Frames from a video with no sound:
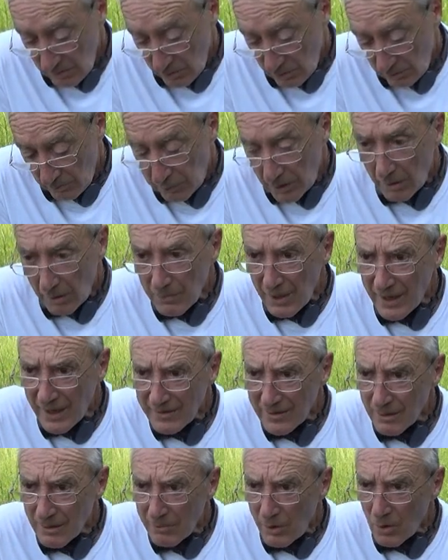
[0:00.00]
we'll pop that
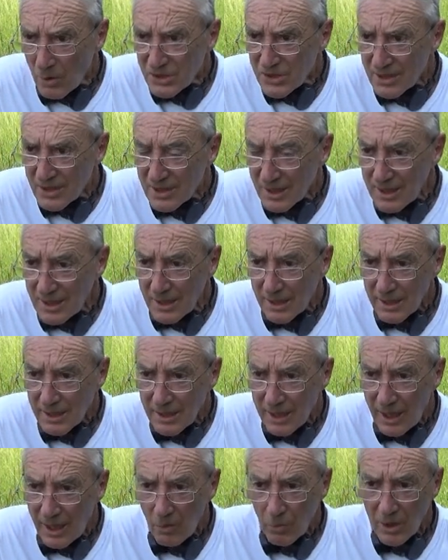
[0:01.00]
in the boxy thing
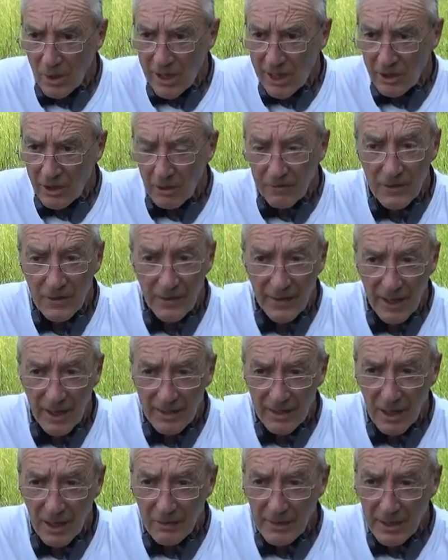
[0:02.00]
and we'll head off in
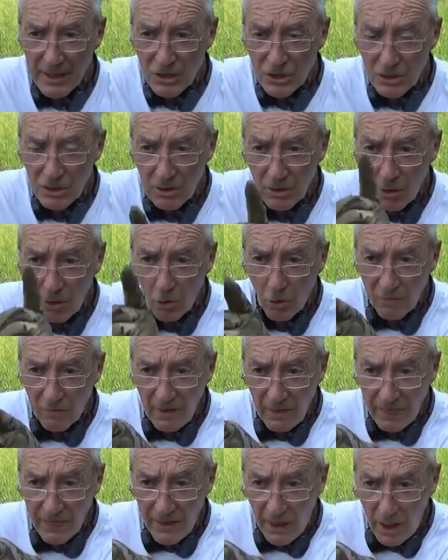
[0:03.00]
that direction
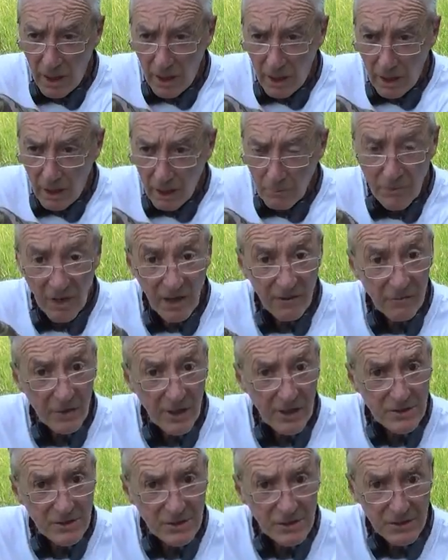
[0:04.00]
over there, my
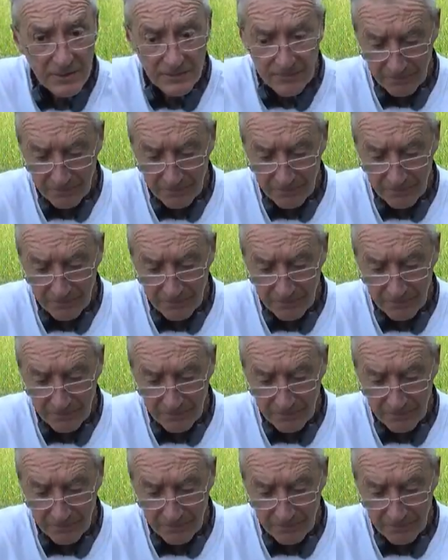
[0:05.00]
friends.